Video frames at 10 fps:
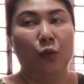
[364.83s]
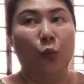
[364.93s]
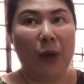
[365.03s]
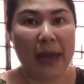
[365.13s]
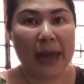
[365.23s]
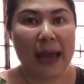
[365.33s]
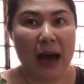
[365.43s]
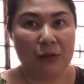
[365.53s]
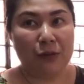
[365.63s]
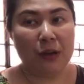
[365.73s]
weigh
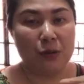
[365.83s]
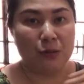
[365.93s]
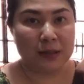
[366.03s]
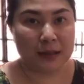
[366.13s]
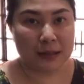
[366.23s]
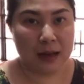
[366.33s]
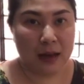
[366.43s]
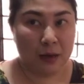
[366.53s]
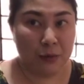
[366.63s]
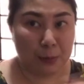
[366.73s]
after you
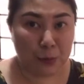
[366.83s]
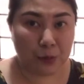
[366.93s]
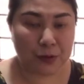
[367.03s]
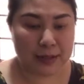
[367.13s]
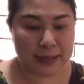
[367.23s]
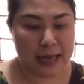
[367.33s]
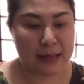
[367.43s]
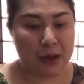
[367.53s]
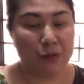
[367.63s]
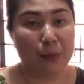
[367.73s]
remove the skin
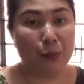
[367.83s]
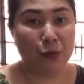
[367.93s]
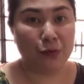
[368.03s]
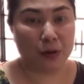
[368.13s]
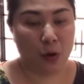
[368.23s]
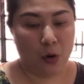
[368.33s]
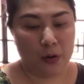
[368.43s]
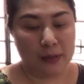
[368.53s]
and remove the core.